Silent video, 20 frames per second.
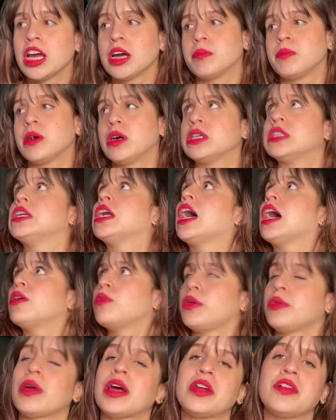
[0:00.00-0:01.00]
but
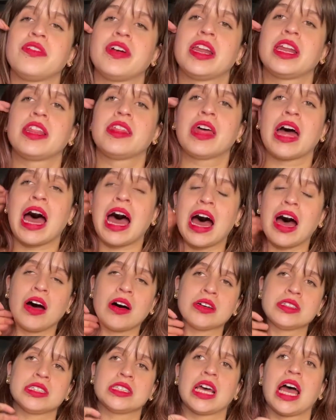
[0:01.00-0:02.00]
we renovated the
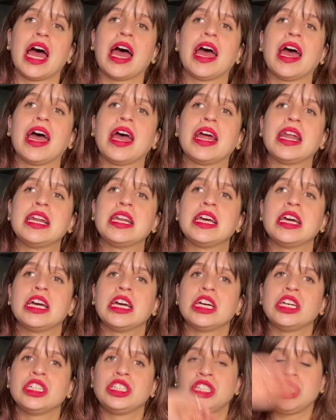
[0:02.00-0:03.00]
house and
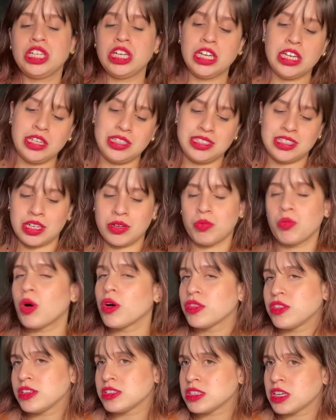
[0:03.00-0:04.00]
she didn't
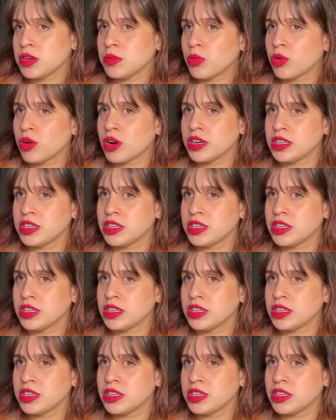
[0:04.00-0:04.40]
want this anymore.